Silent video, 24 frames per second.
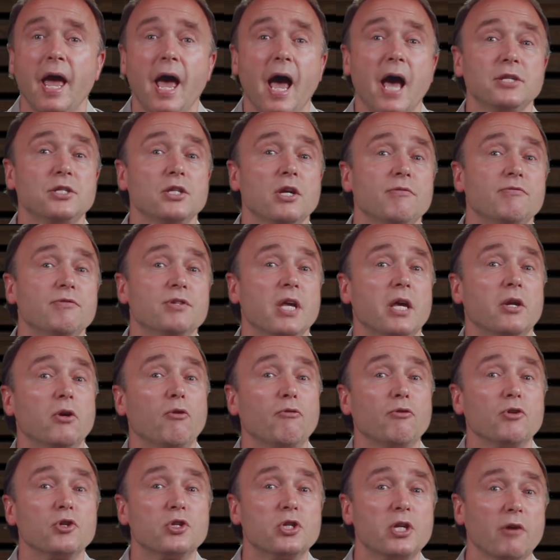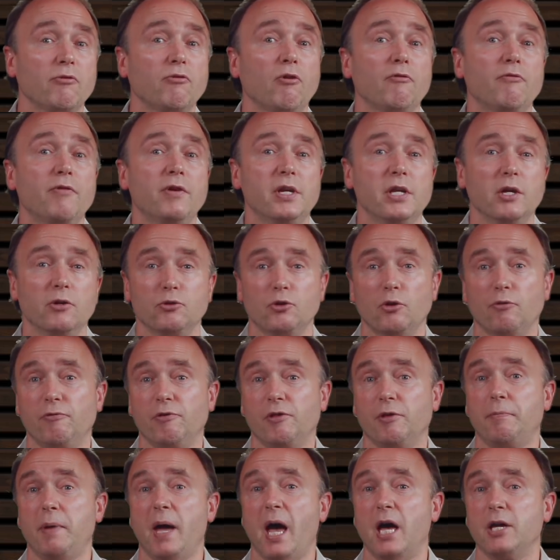As I've said over several videos
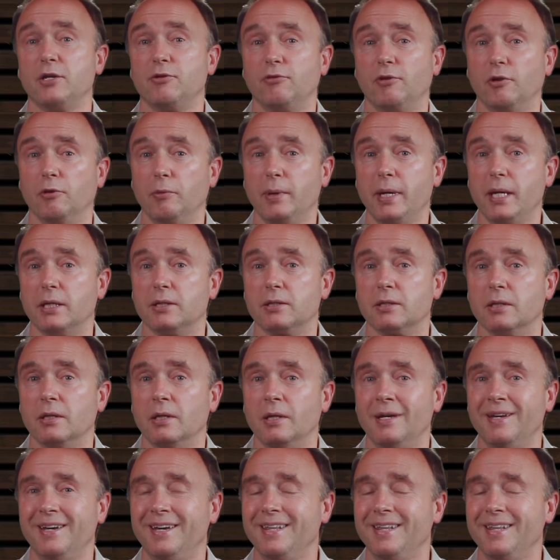over the past few weeks,